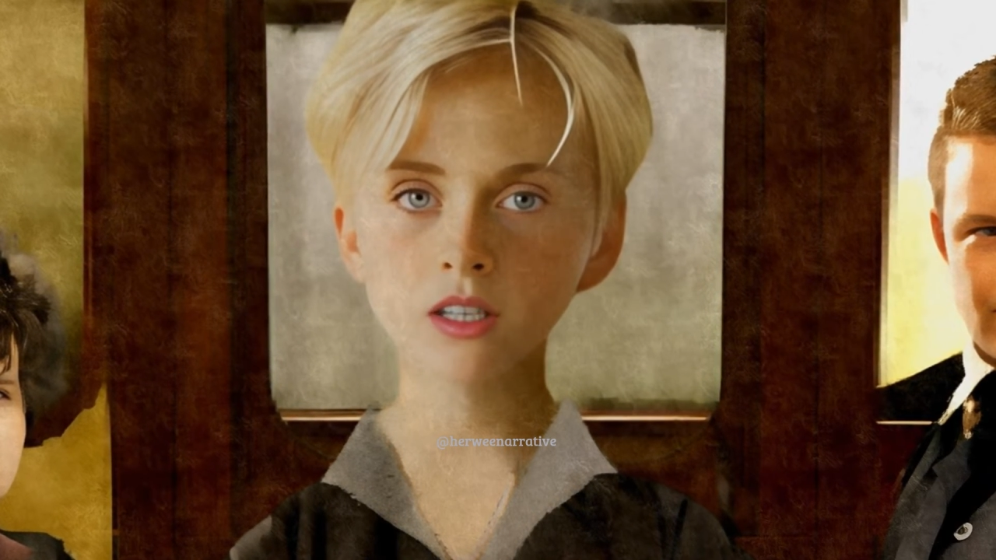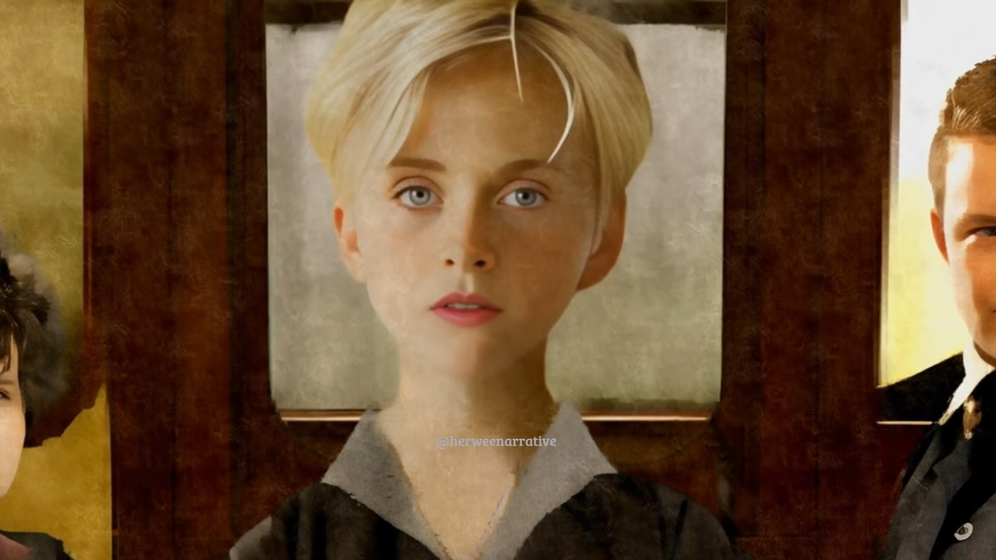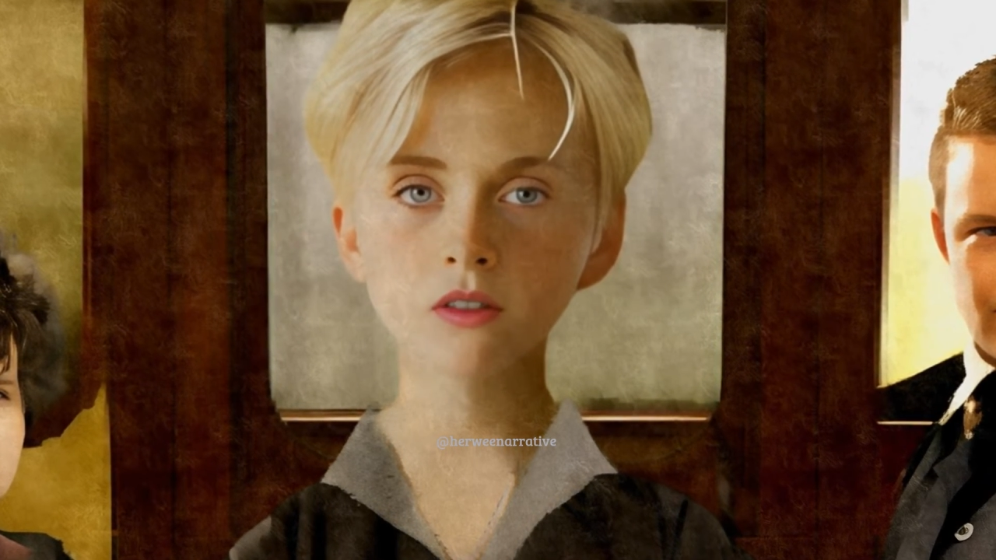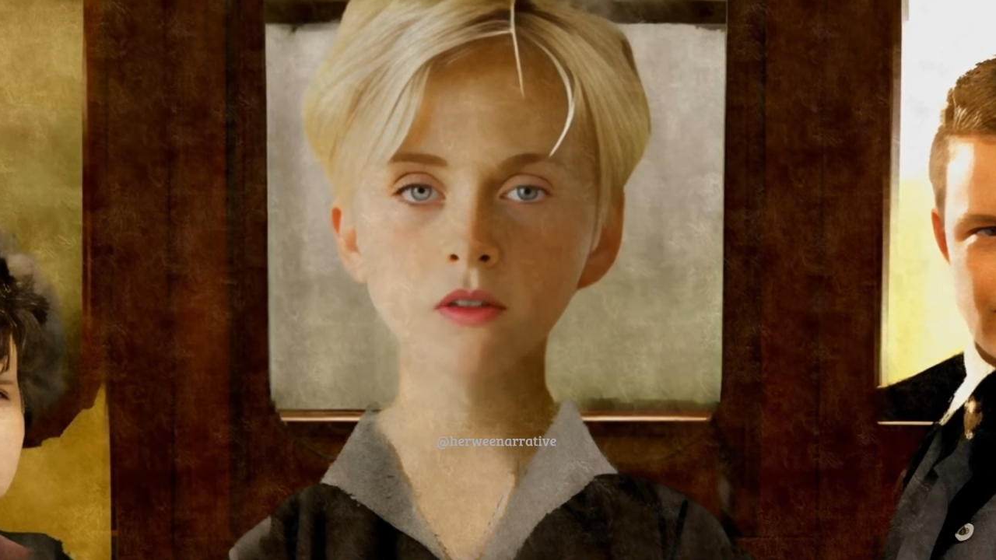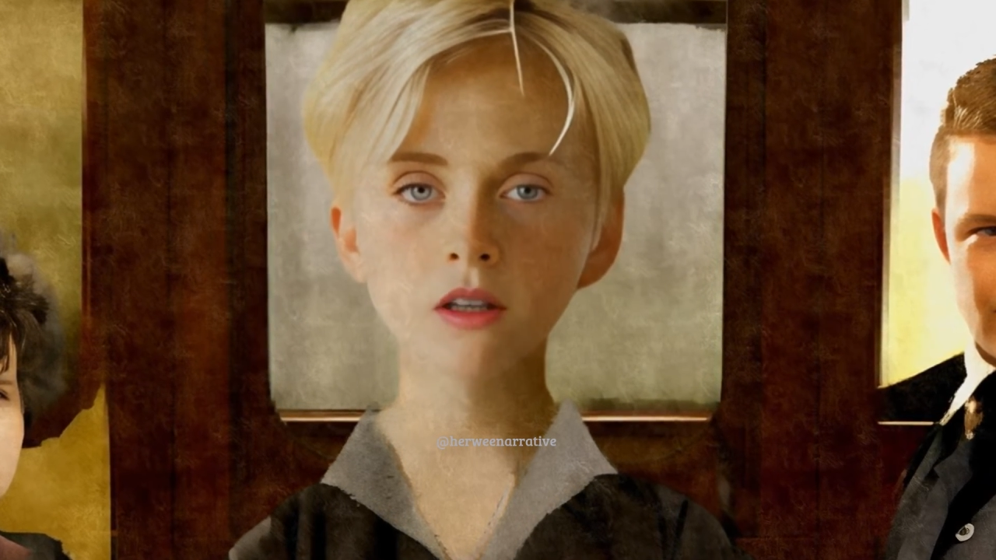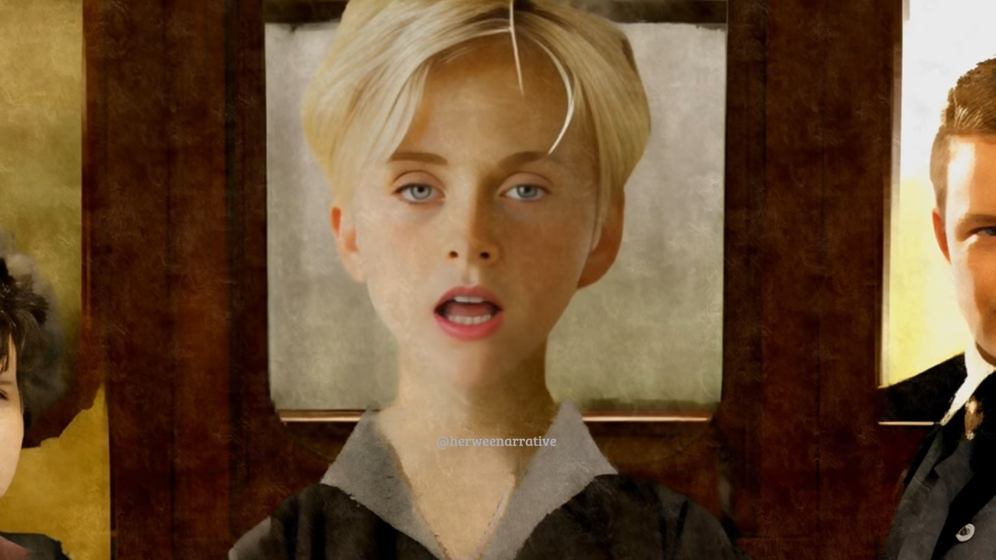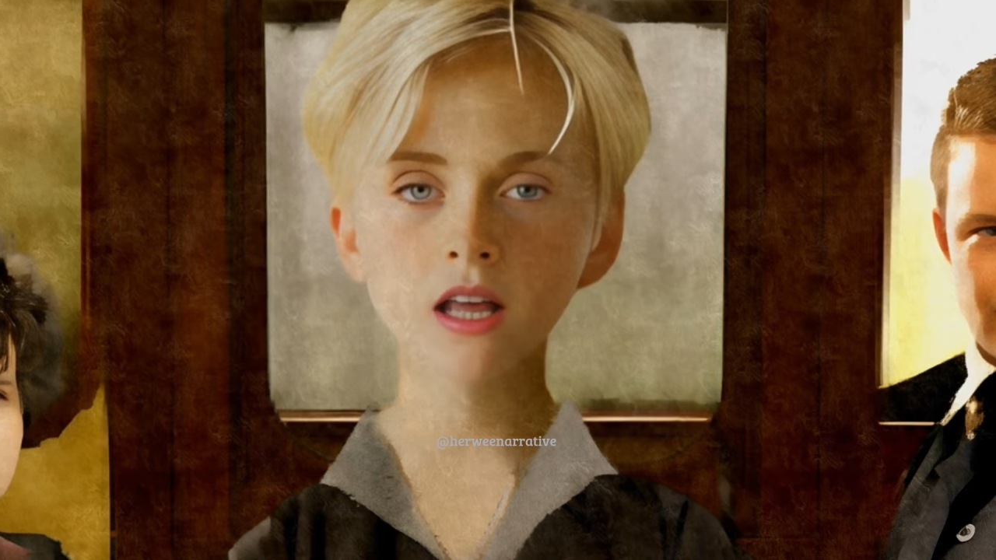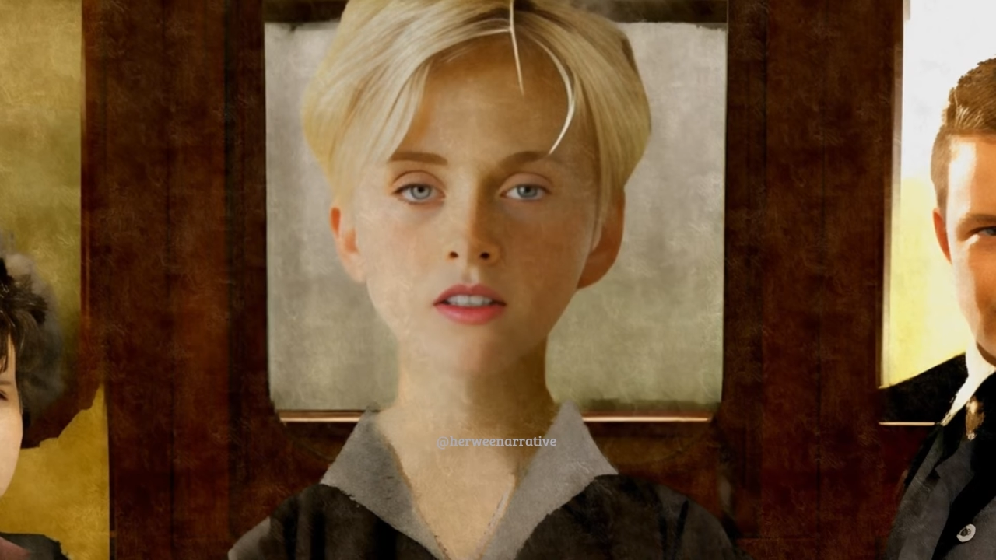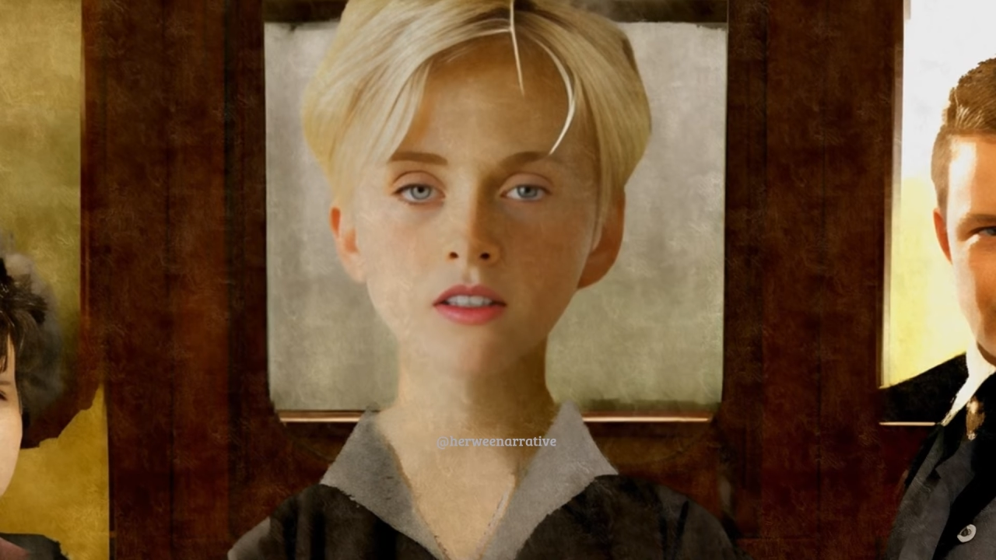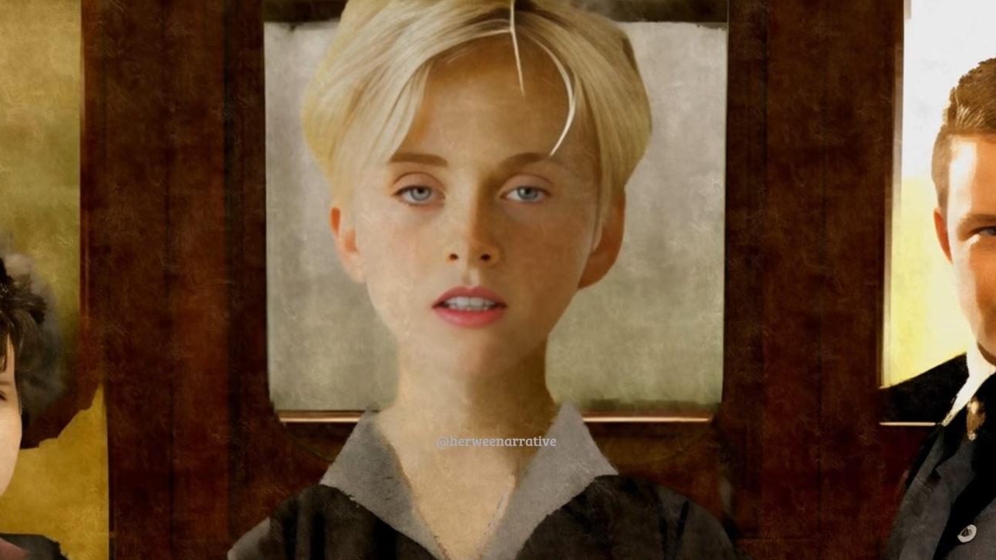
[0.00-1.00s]
for them
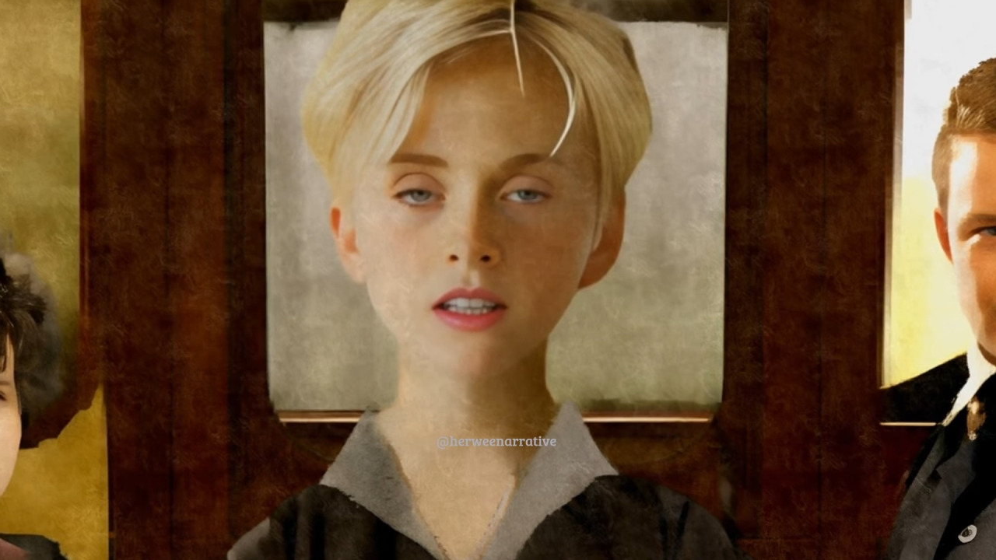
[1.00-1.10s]
either.